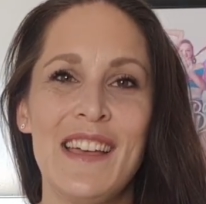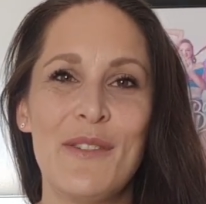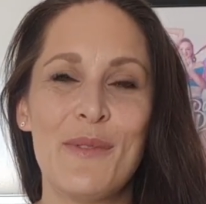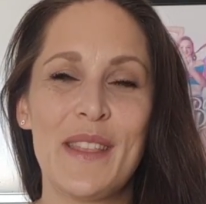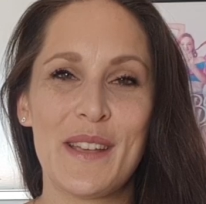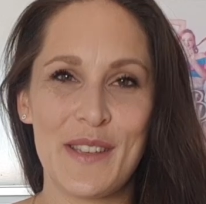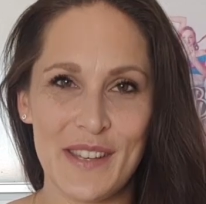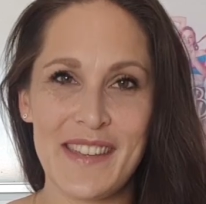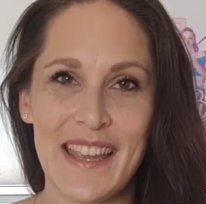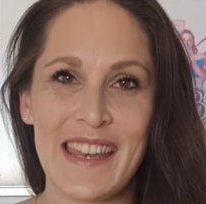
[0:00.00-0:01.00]
with a
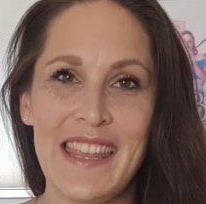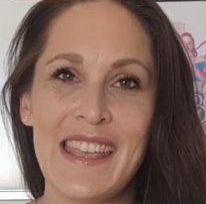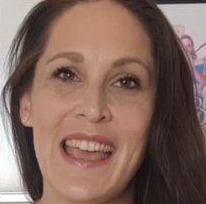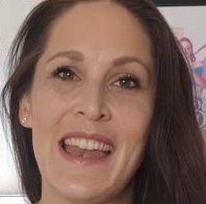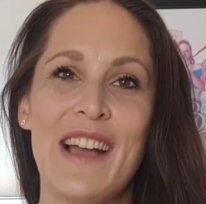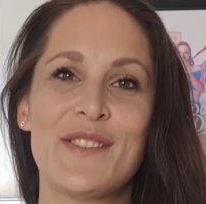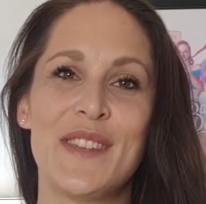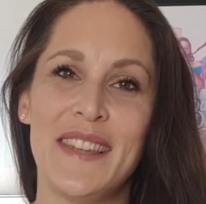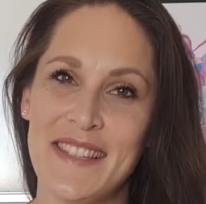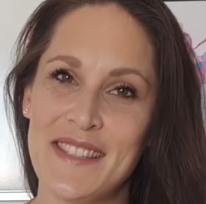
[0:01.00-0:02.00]
good technique and how to
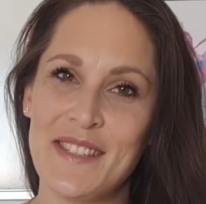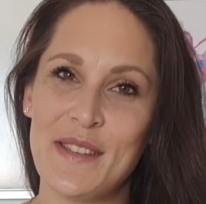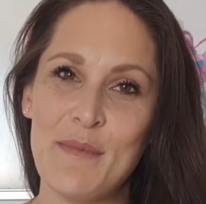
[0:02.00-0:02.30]
listen to the